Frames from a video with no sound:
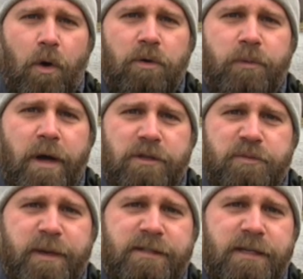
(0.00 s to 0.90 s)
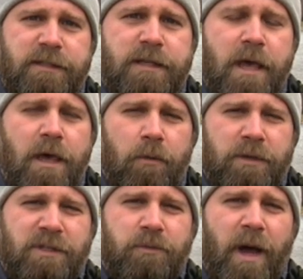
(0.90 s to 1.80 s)
cold water species,
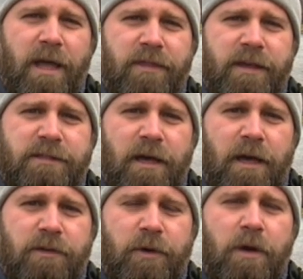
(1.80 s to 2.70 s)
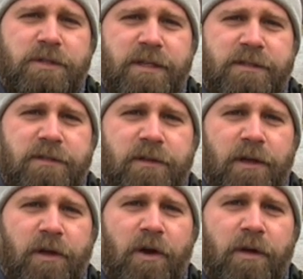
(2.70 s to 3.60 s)
which is why these uh, trout seasons
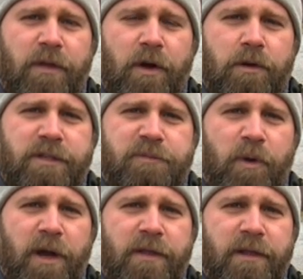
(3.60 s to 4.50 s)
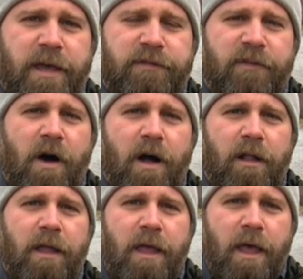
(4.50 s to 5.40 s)
occur in the early spring and the late fall.